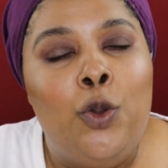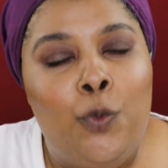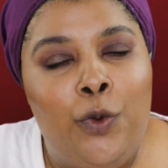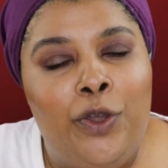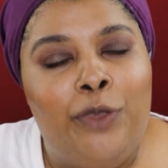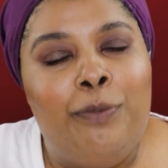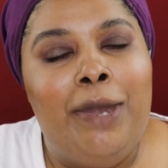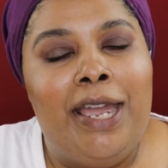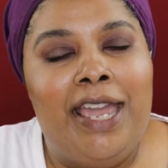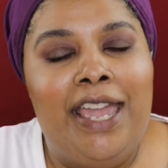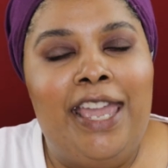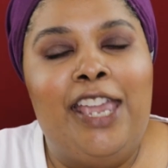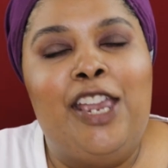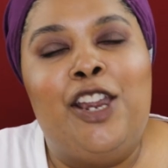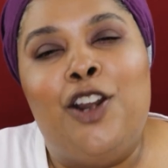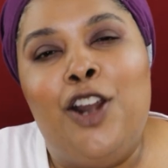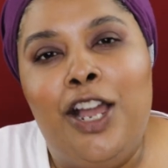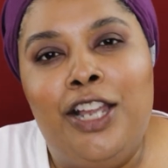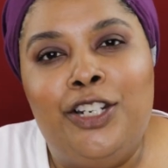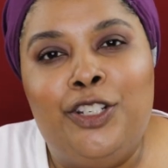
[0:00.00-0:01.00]
with my
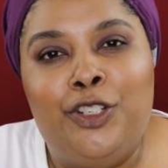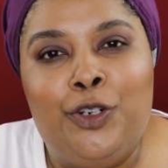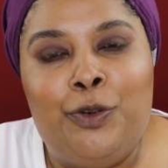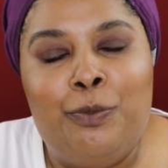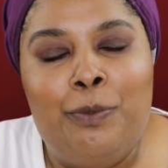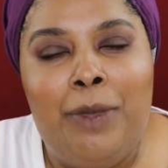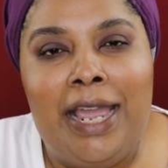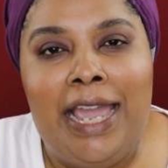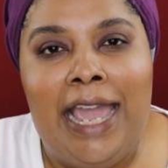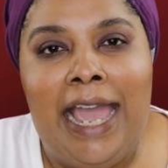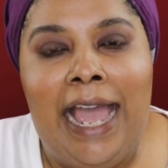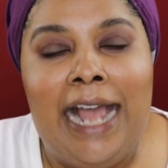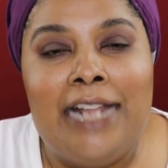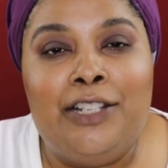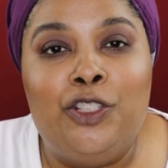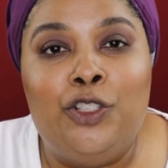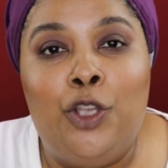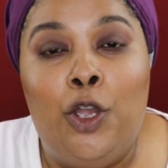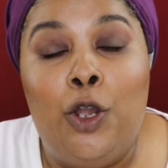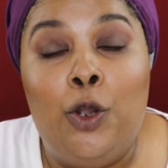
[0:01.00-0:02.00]
hair under my hat.
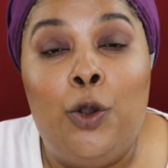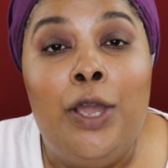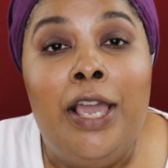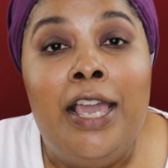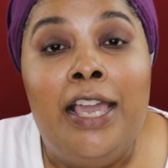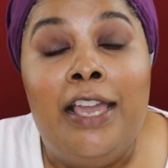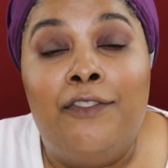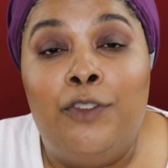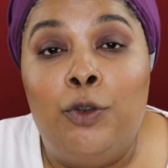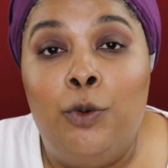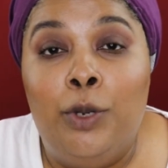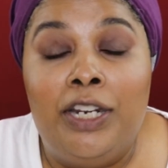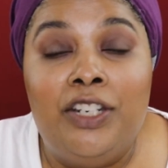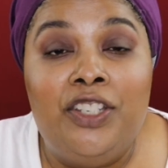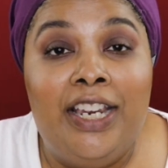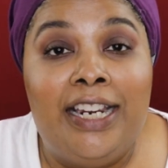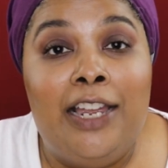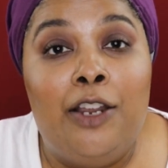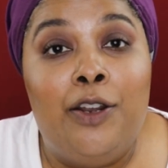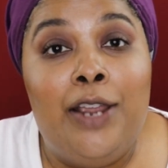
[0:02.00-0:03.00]
So if you wanna
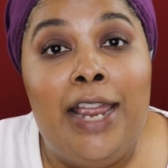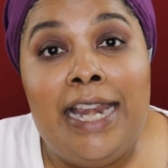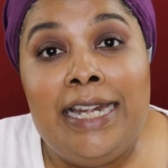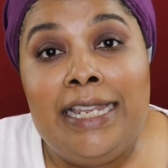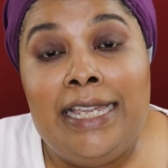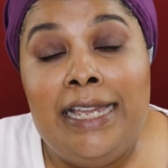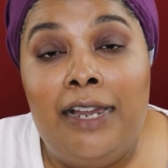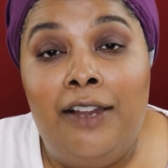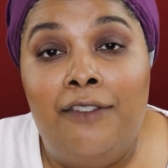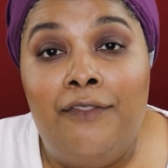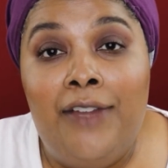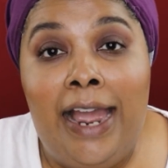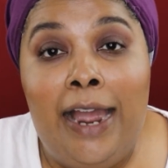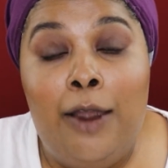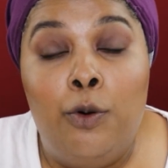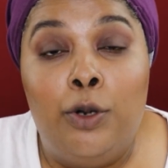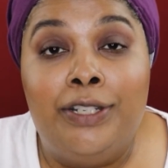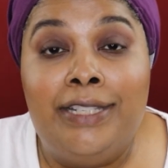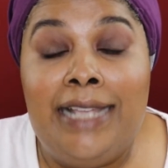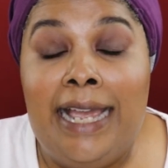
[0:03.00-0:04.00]
check out any of
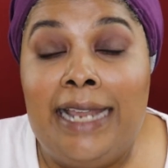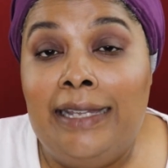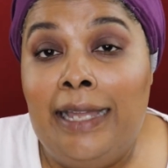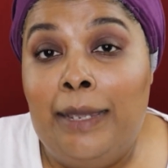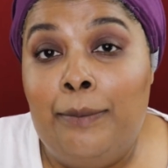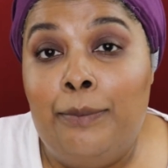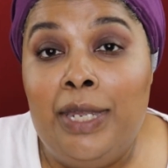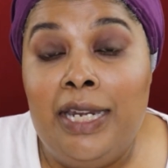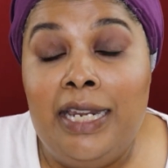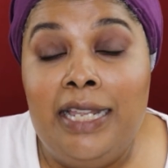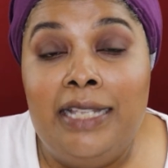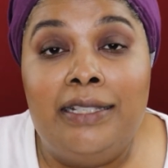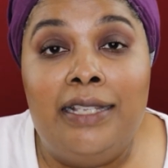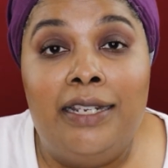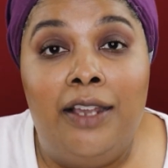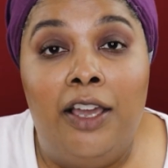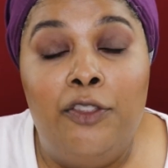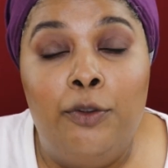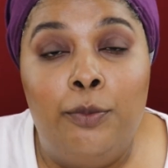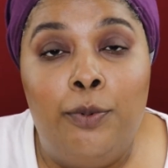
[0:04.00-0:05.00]
our satin lime beanies
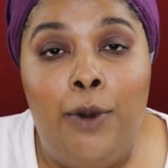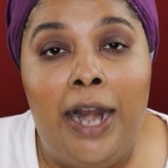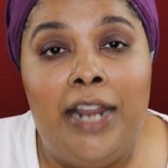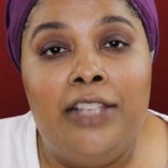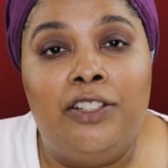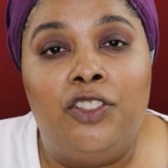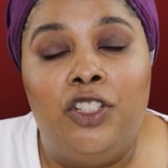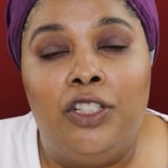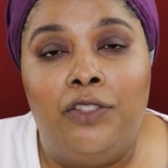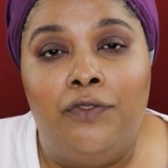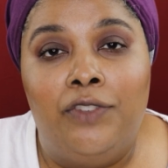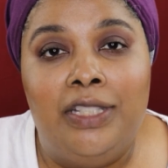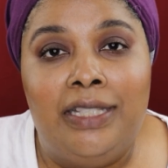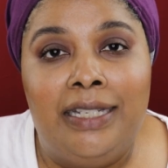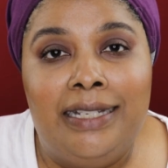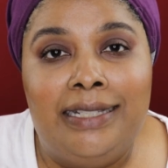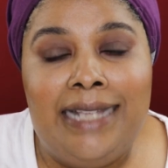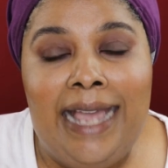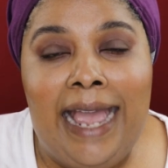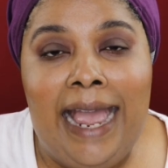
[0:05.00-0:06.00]
and other products, just
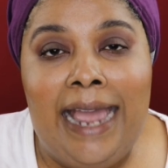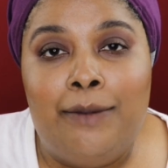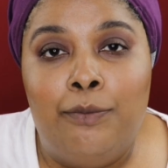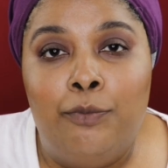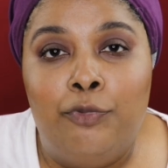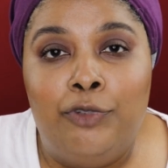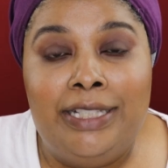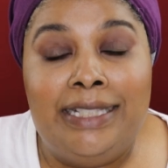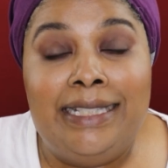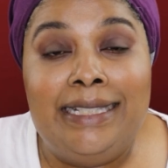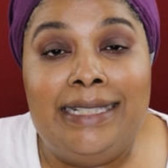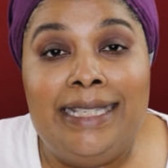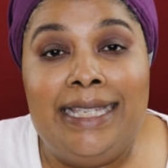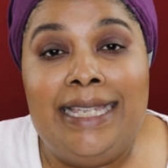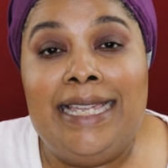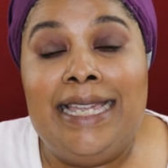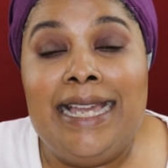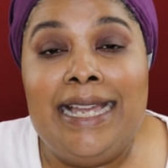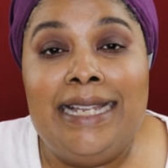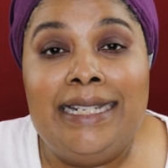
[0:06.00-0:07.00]
visit us at
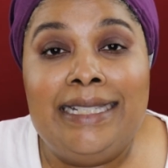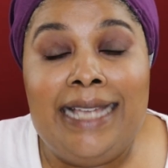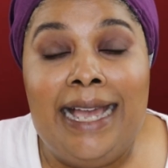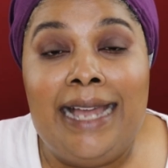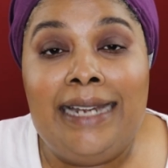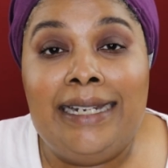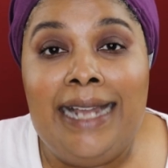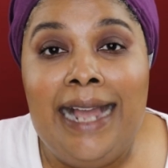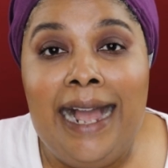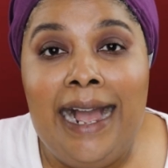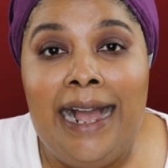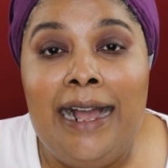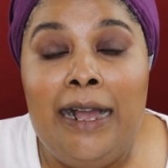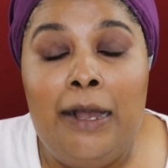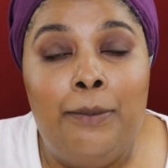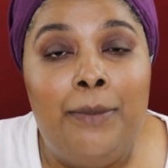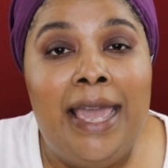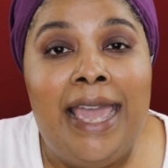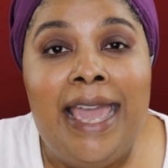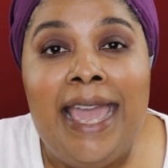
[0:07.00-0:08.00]

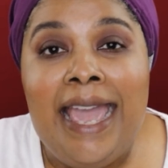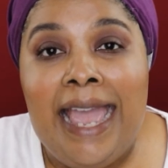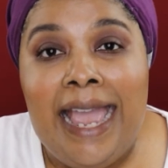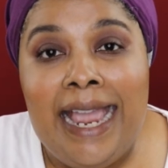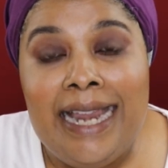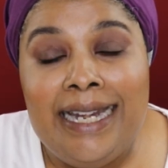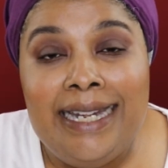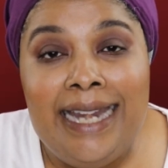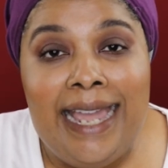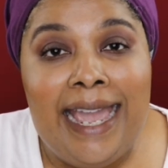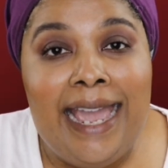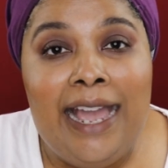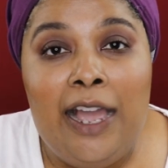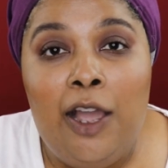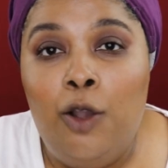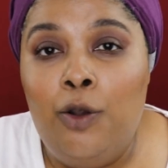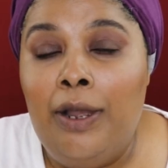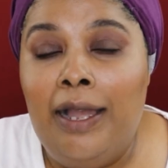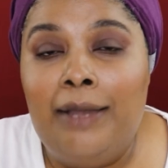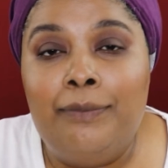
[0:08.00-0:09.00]
breezytee.com. And
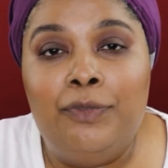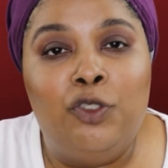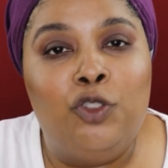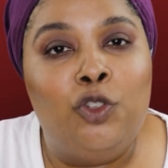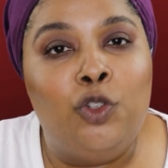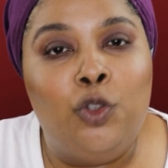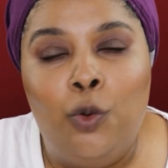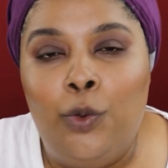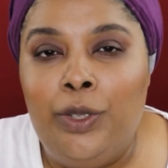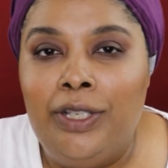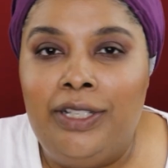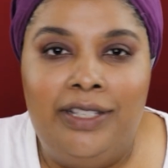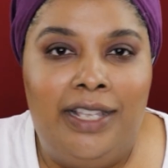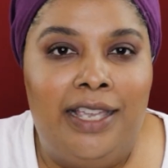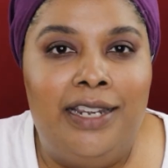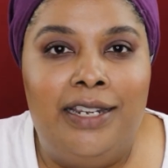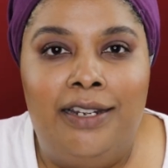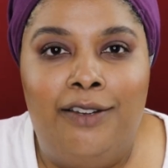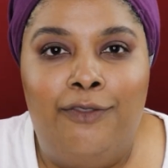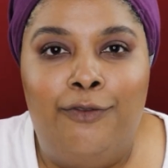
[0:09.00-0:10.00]
now I'm so
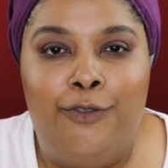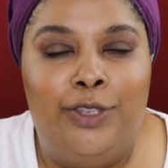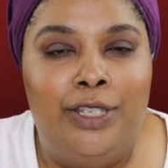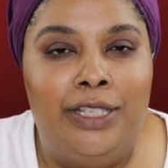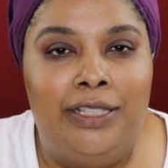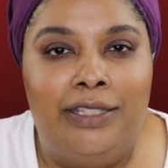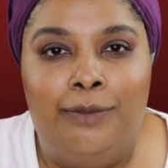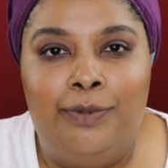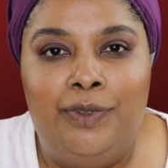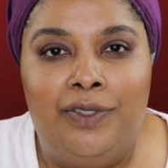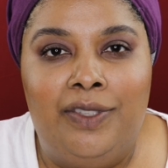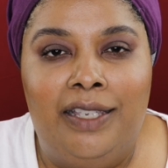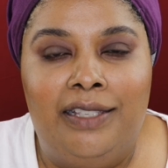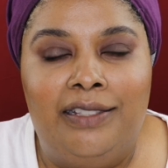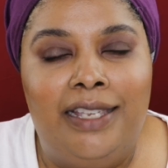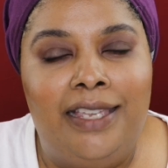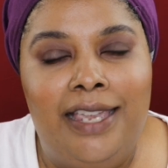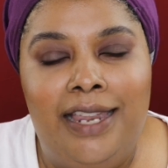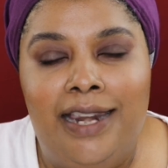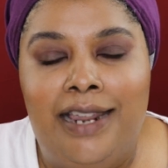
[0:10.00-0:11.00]
excited for these
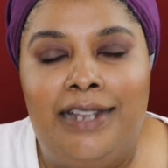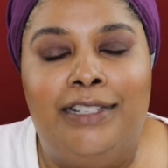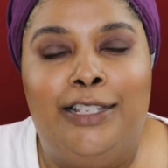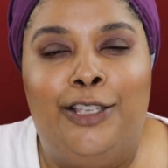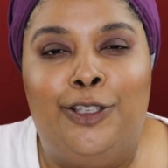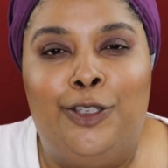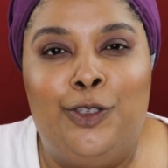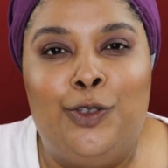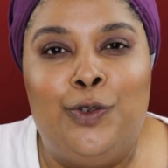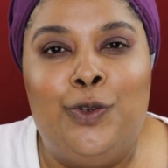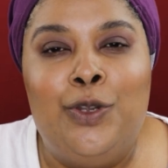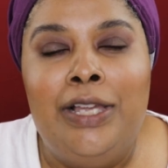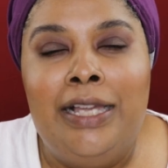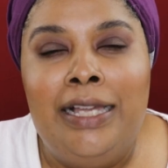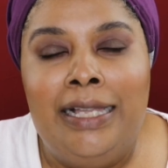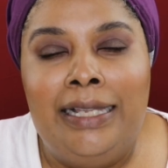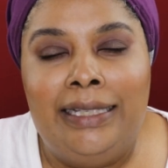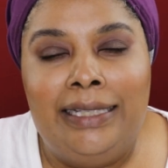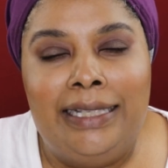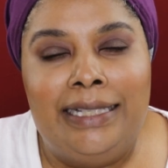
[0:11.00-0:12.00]
lipsticks, I cannot tell you.
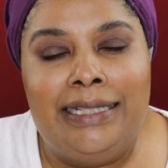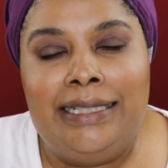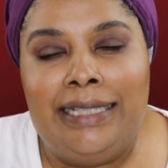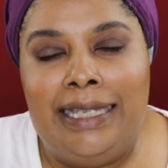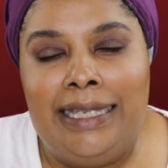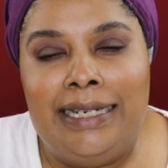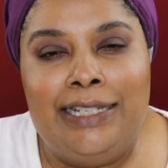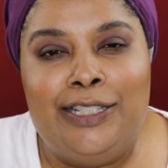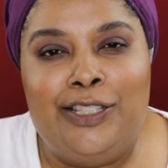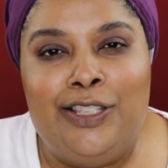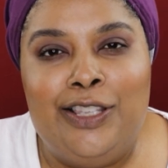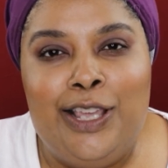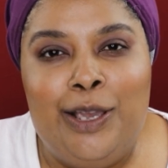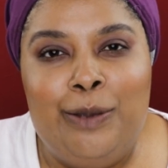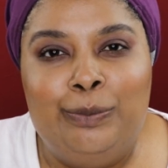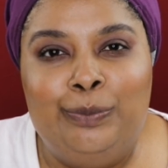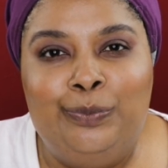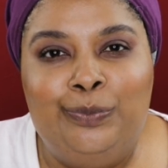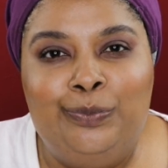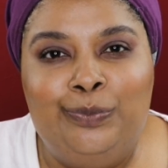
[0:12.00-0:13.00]
Let's get into
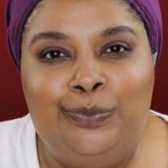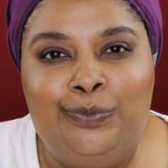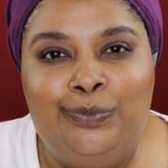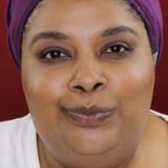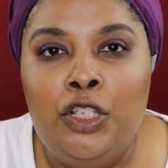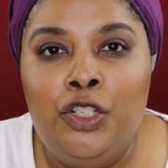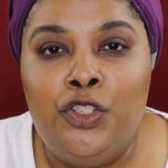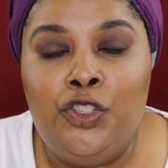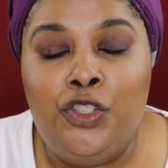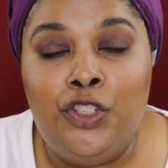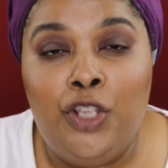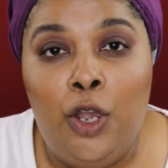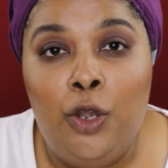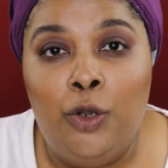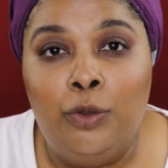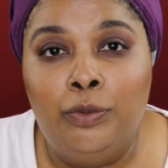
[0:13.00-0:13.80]
them. So